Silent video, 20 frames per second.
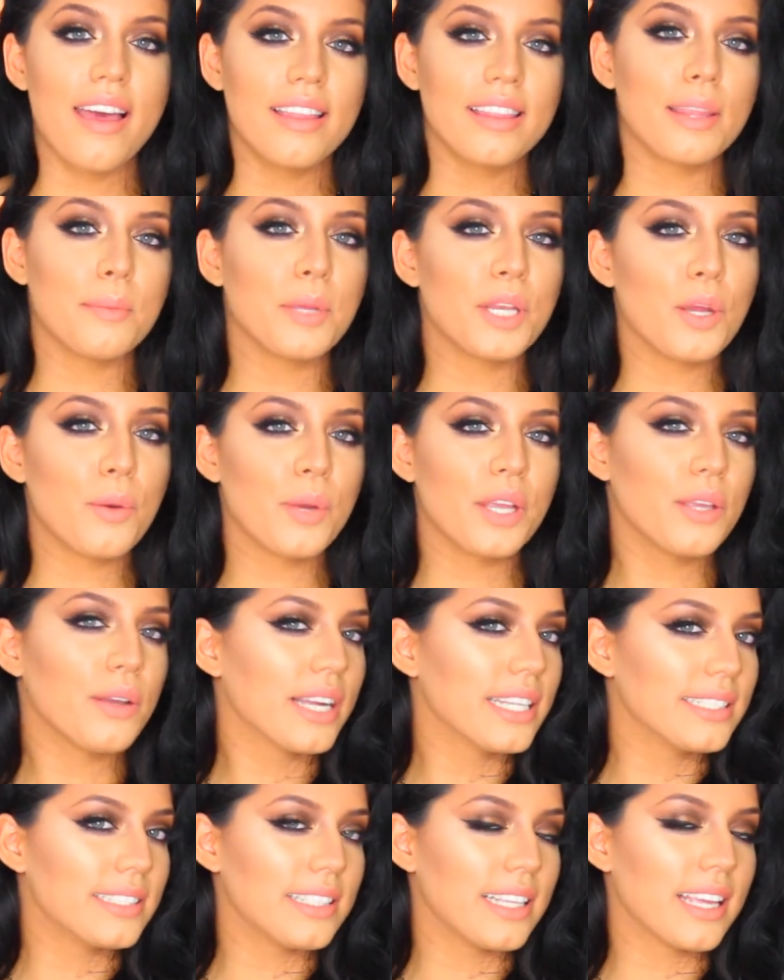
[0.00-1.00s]
Let me know what you
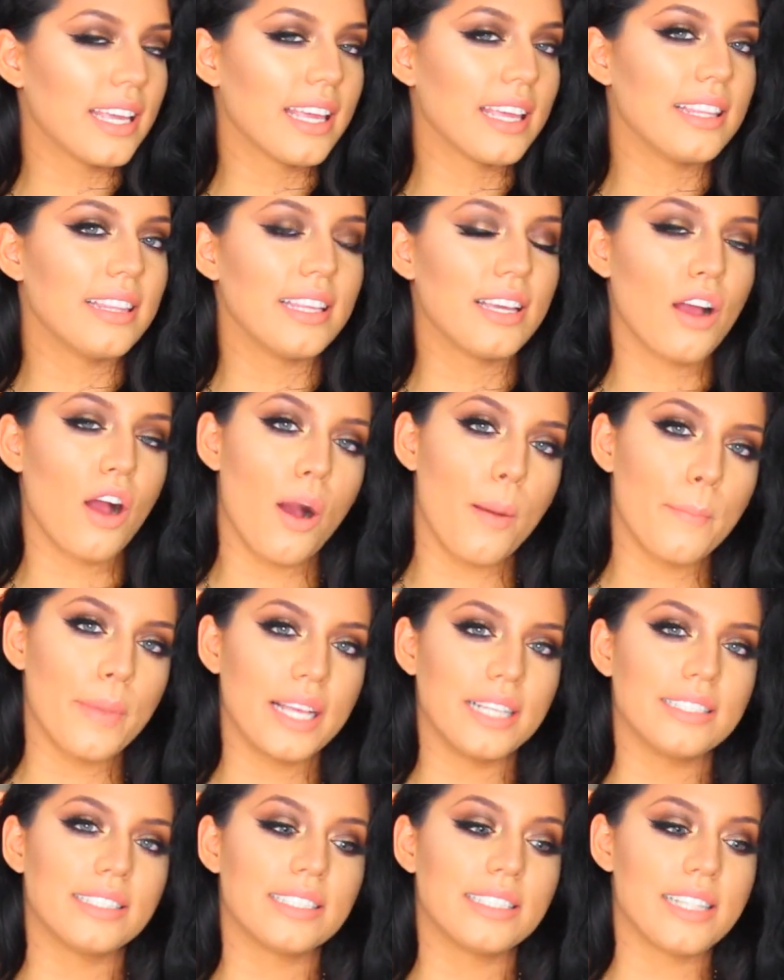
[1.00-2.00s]
guys think in the
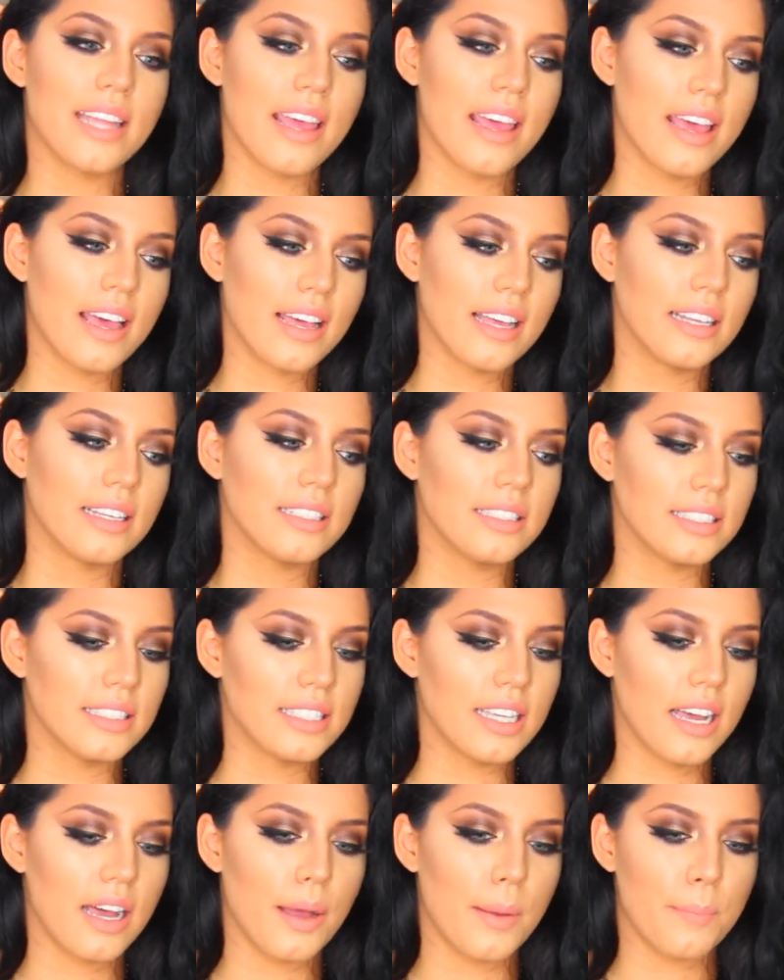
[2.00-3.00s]
comments, and
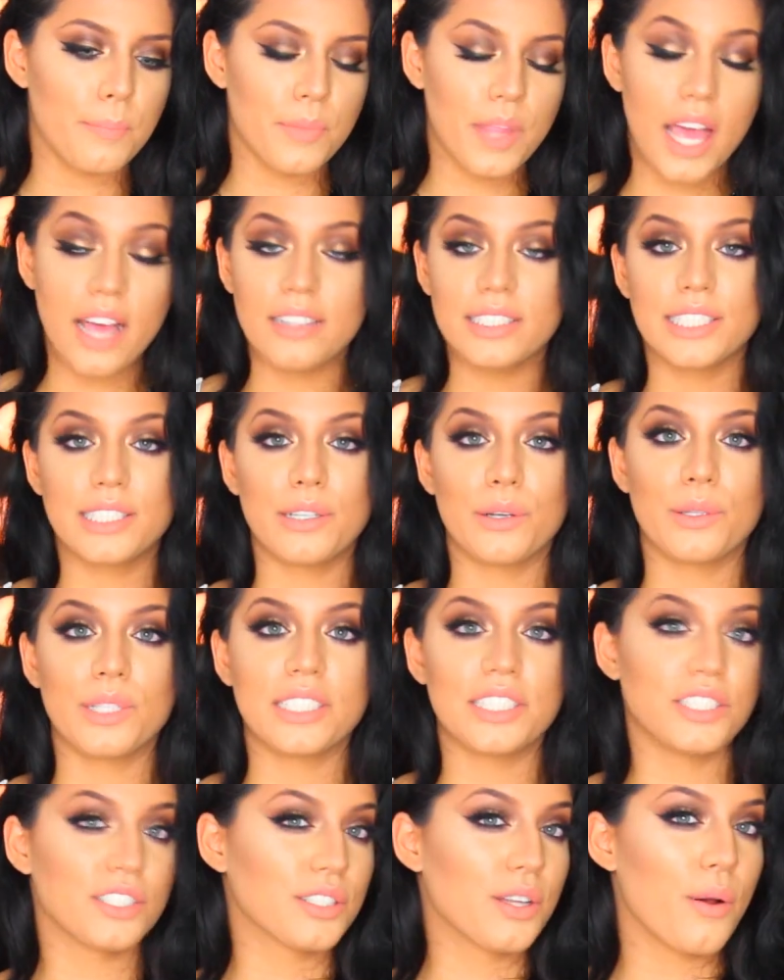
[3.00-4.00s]
yeah, so
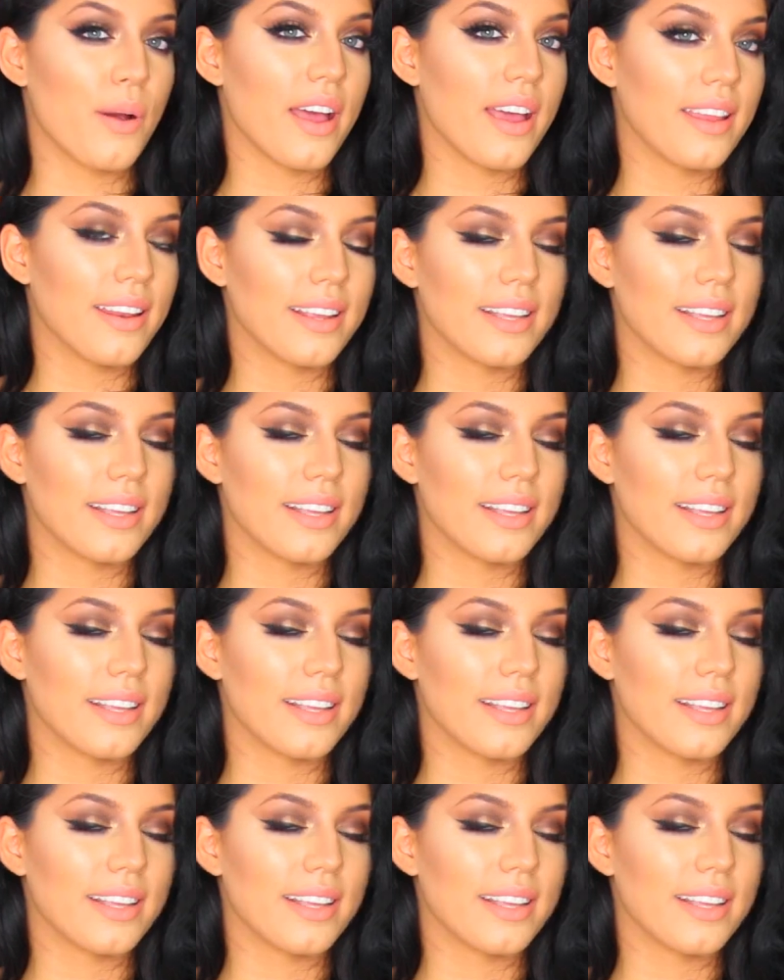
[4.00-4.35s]
let's just go ahead and